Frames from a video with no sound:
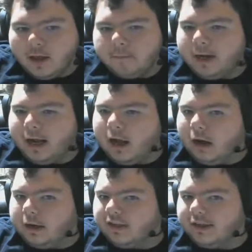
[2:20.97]
But I
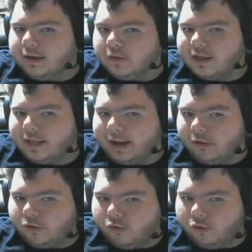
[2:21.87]
honestly don't think that
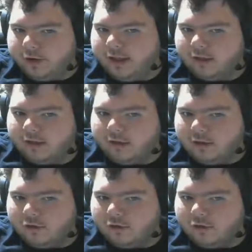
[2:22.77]
is Chris.